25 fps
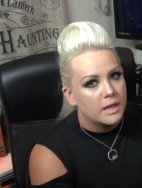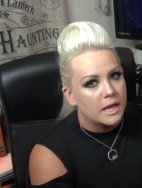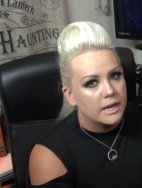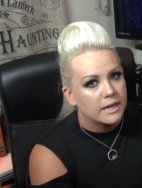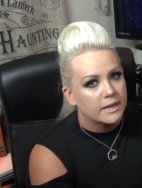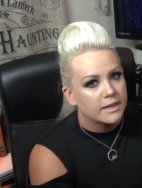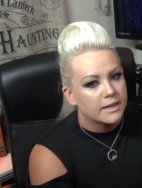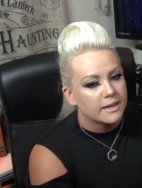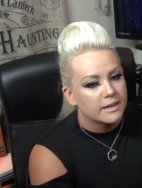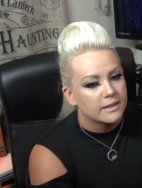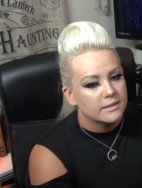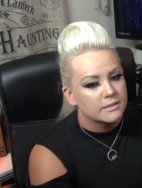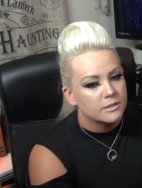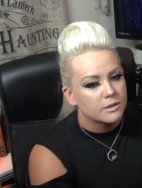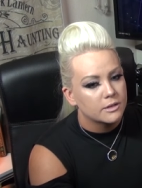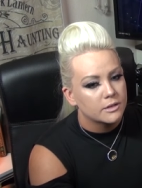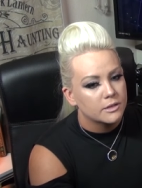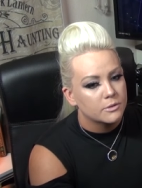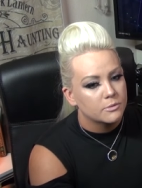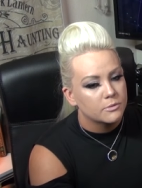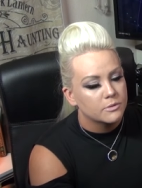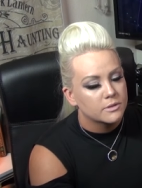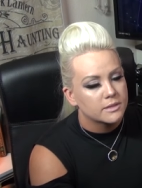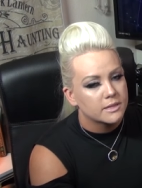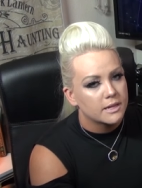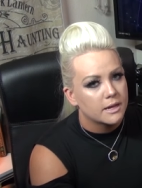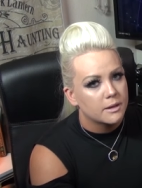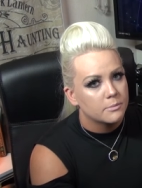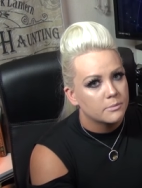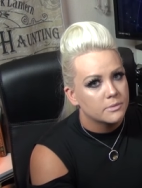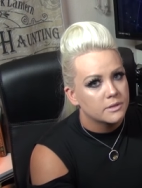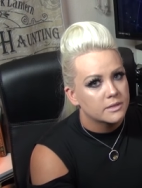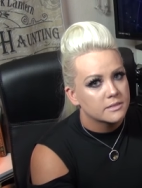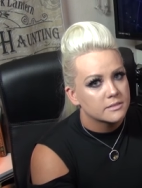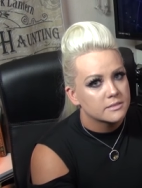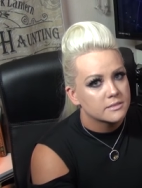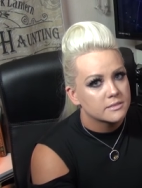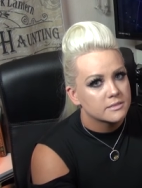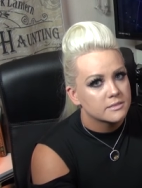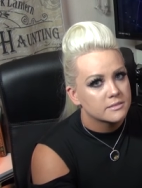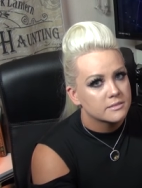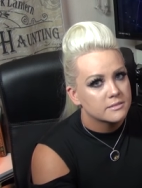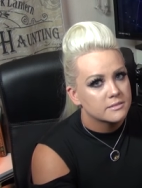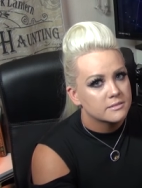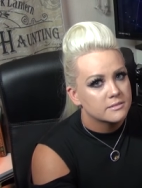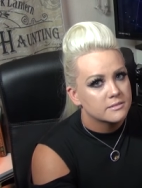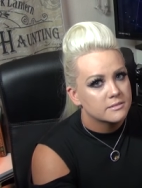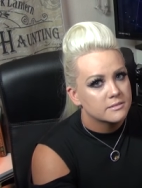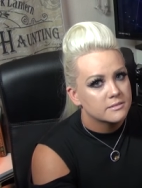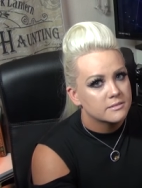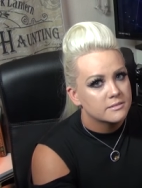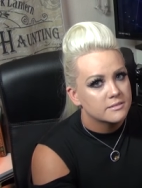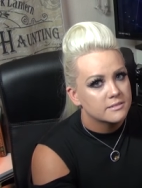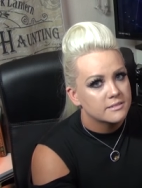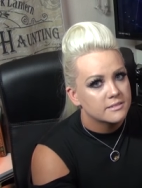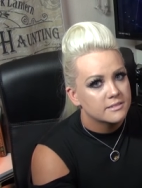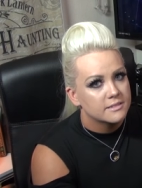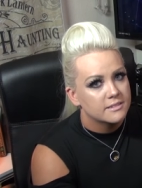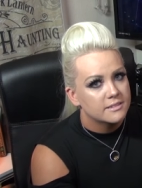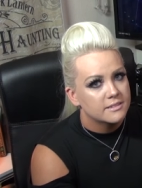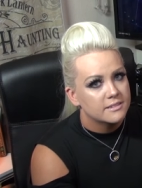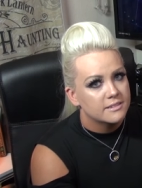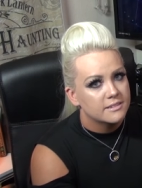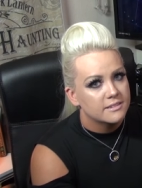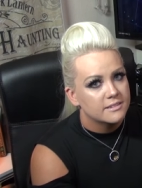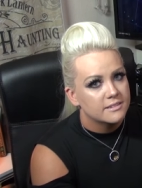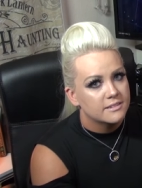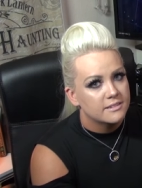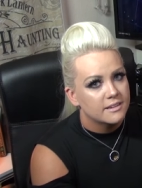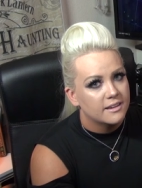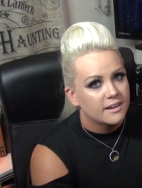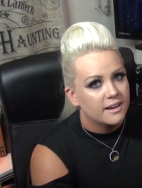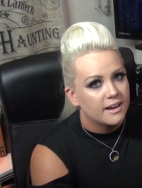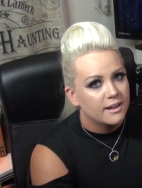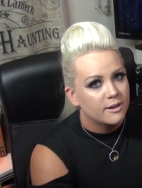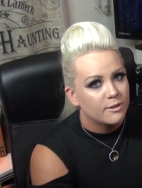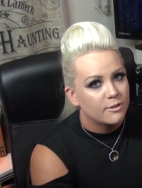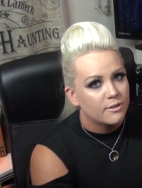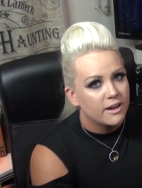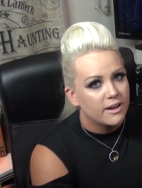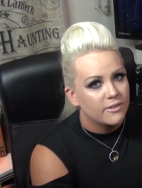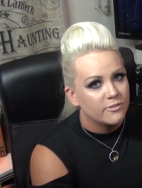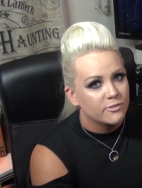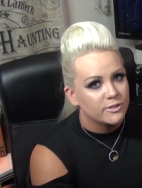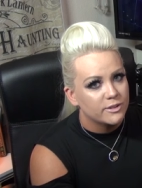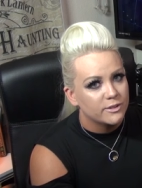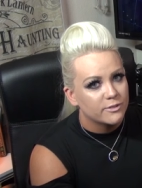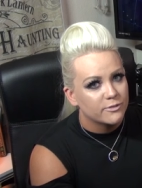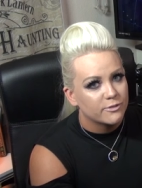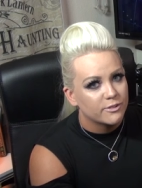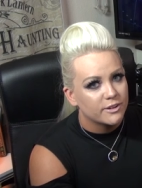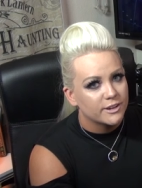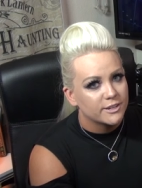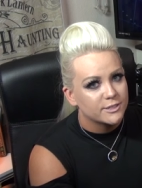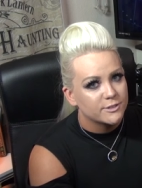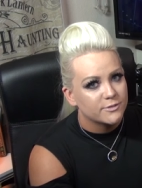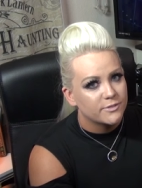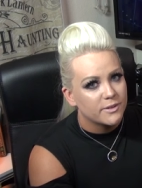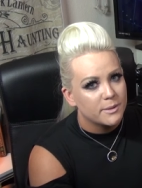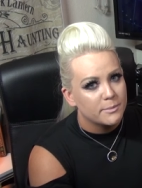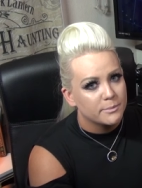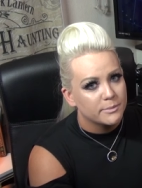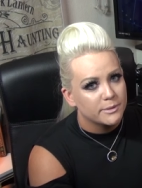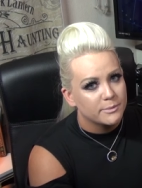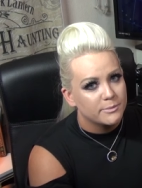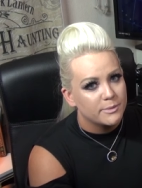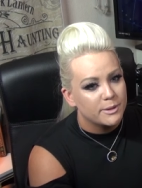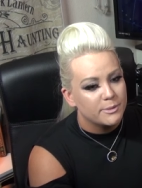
I can't tell you what that means. I don't have any French family